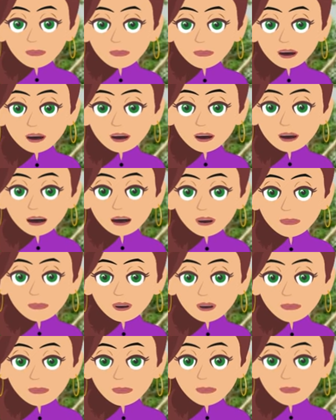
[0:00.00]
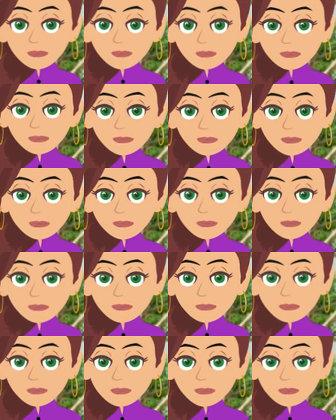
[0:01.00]
is intermittent.
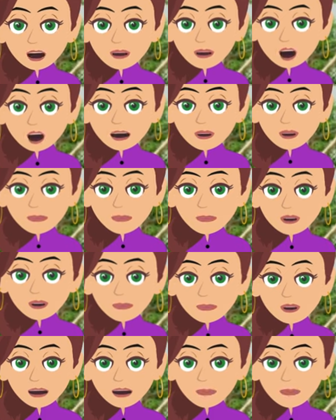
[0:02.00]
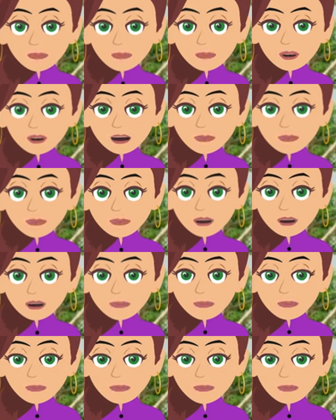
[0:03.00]
And then she starts attracting